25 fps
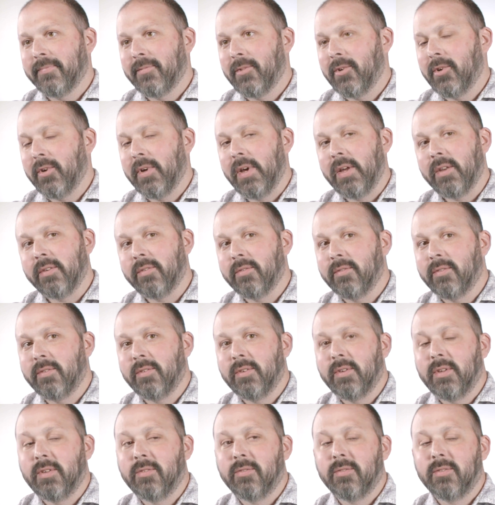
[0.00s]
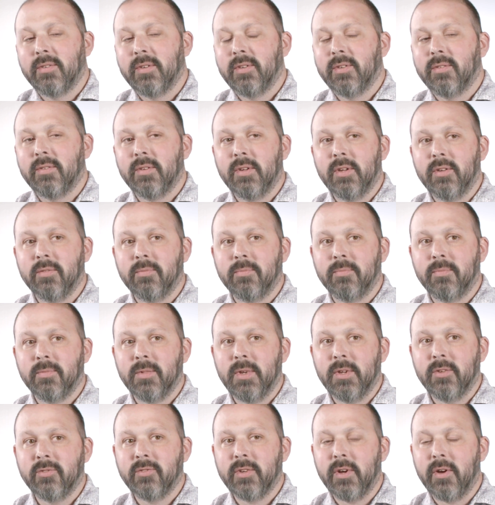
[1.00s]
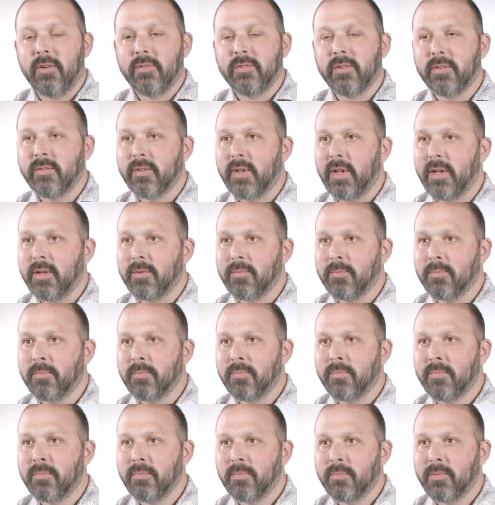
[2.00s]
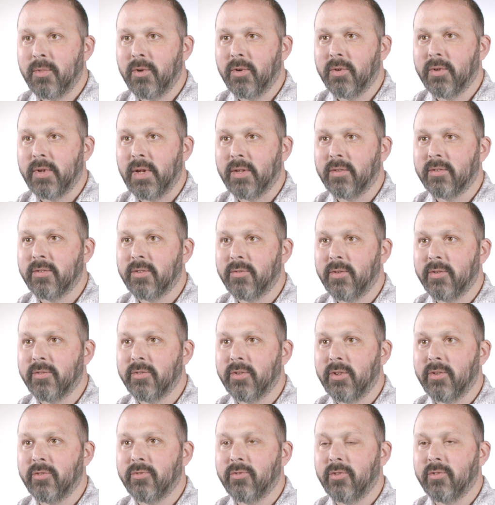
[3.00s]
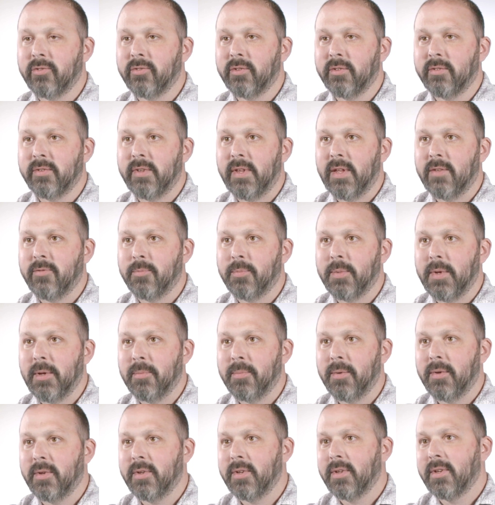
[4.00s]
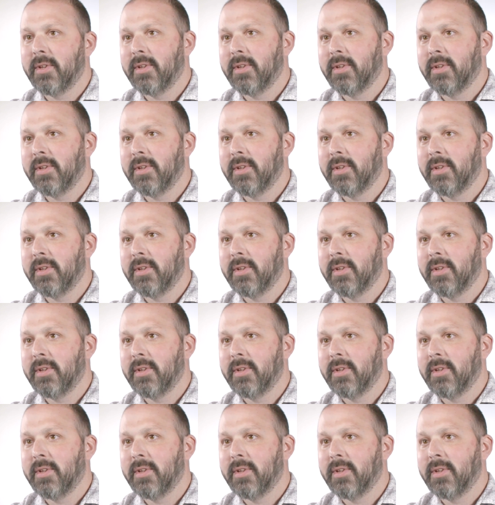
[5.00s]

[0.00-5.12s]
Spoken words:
But again, there's charities like Bone Cancer Research Trust that's there for people.